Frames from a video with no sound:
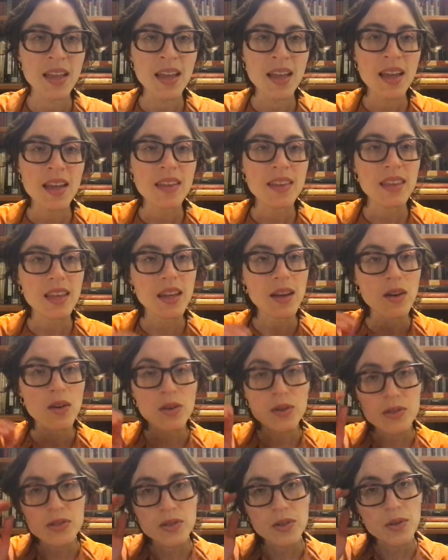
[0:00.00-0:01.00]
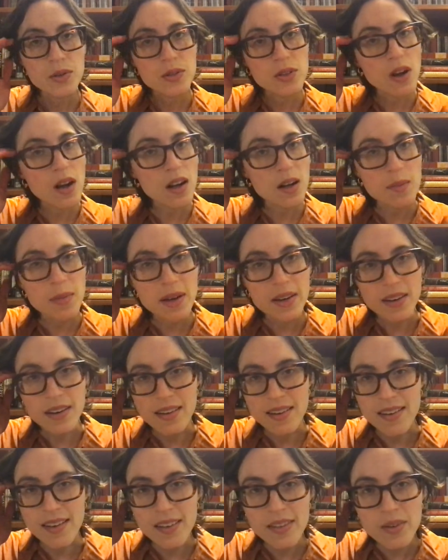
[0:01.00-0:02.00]
They also talk about
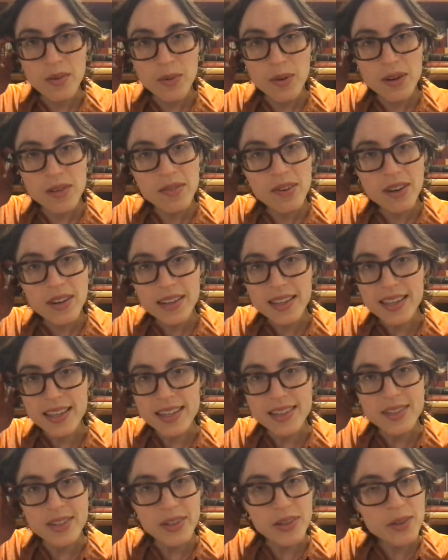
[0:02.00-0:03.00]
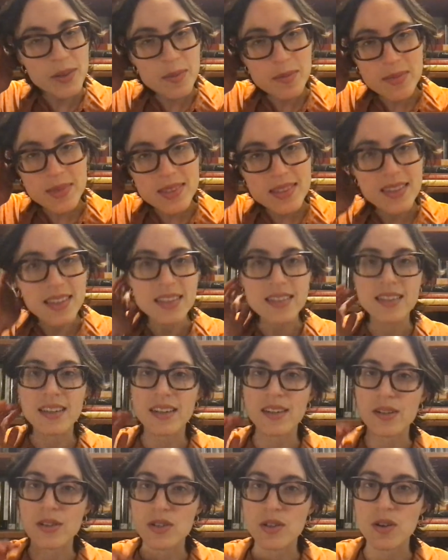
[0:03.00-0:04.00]
another one of our key terms that's
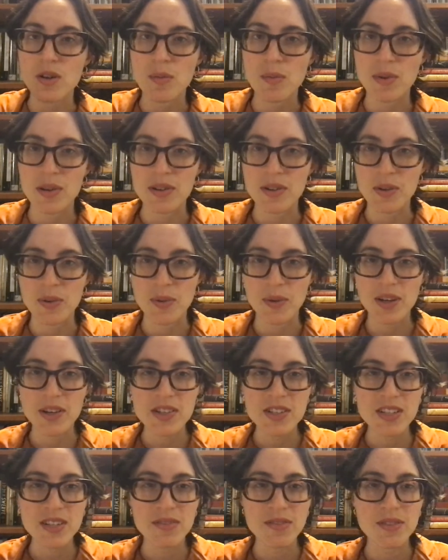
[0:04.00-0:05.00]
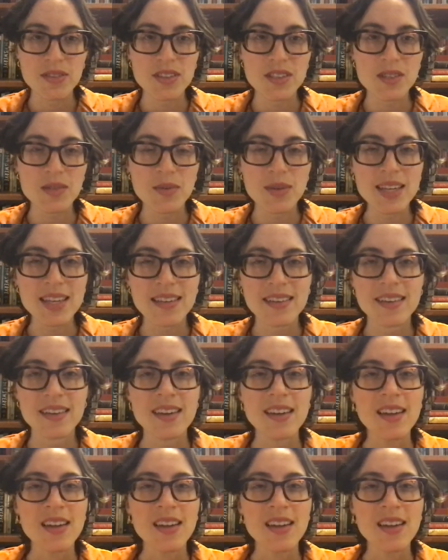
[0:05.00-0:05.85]
going to show up on your worksheet for this week,